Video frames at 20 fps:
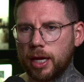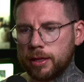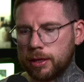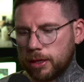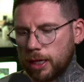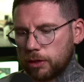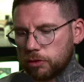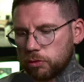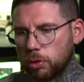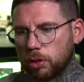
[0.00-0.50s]
And
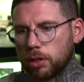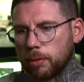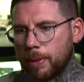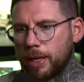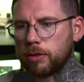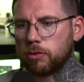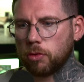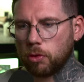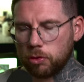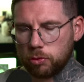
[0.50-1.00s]
that's what the
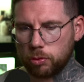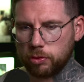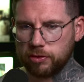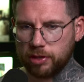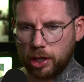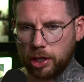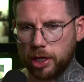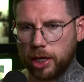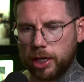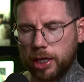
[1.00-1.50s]
mentors will
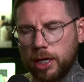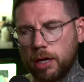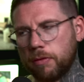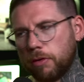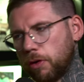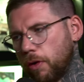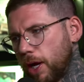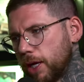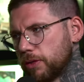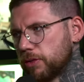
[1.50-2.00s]
tell you. You give a
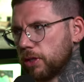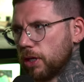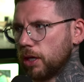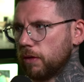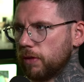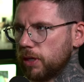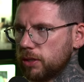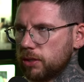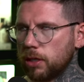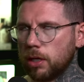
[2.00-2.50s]
great
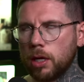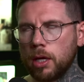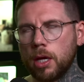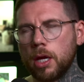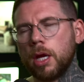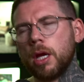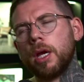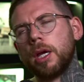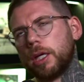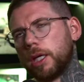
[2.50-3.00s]
service,
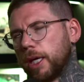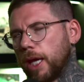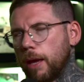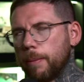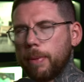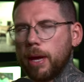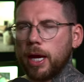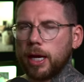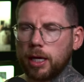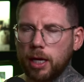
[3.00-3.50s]
you get
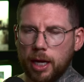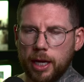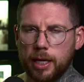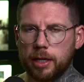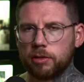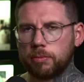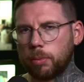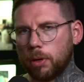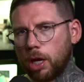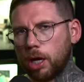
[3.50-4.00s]
better
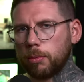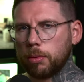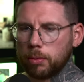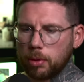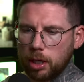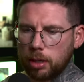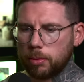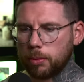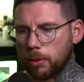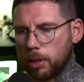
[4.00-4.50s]
clients, blah blah
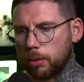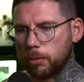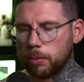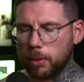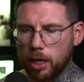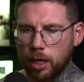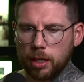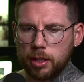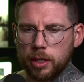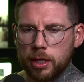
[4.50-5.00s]
blah blah blah blah
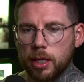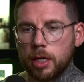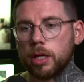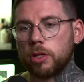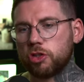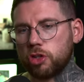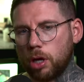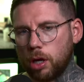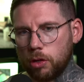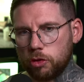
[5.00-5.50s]
blah.
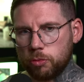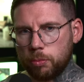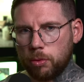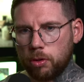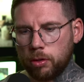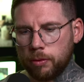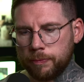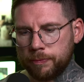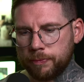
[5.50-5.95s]
Charge more.